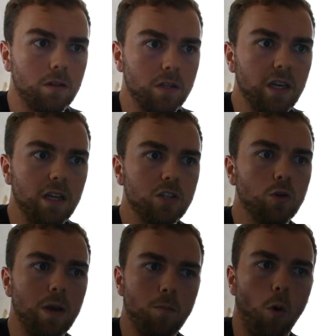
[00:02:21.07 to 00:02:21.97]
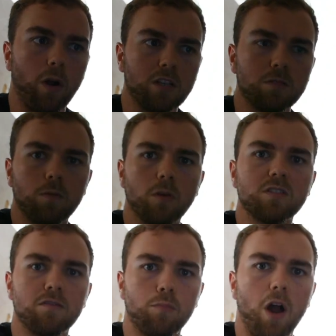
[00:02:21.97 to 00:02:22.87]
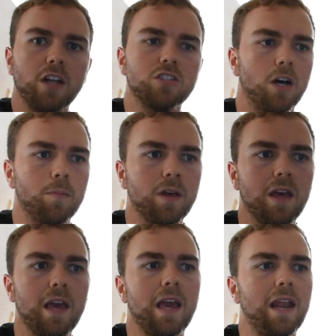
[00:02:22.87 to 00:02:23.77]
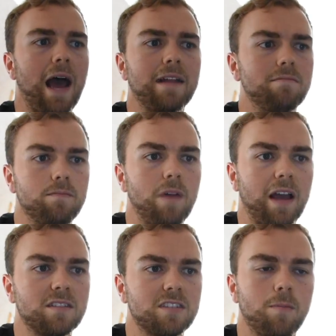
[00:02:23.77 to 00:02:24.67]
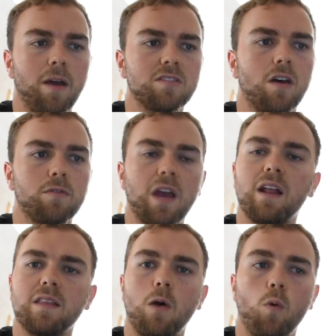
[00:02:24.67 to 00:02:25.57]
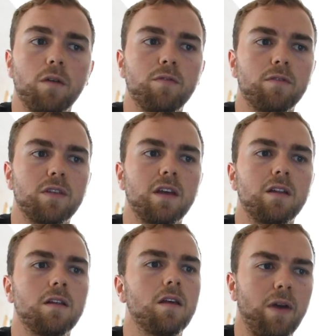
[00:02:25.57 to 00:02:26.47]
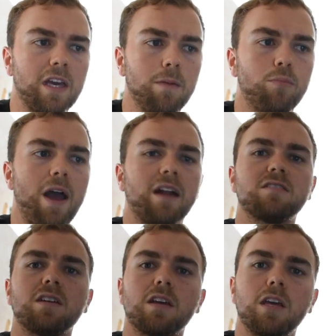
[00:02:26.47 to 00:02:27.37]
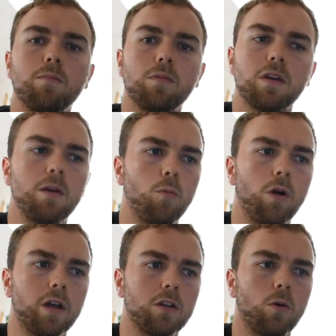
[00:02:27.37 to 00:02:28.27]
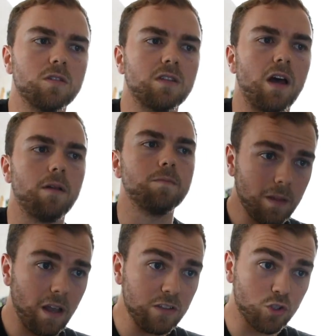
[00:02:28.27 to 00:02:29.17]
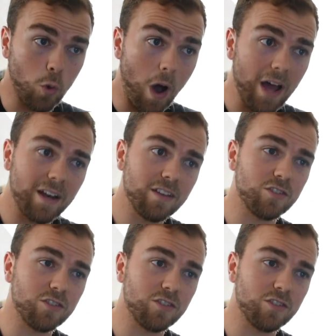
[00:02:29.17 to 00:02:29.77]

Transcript: lead to a more explosive broad jump, and I can see myself getting that 115 if I keep practicing and keep working towards that. Squat,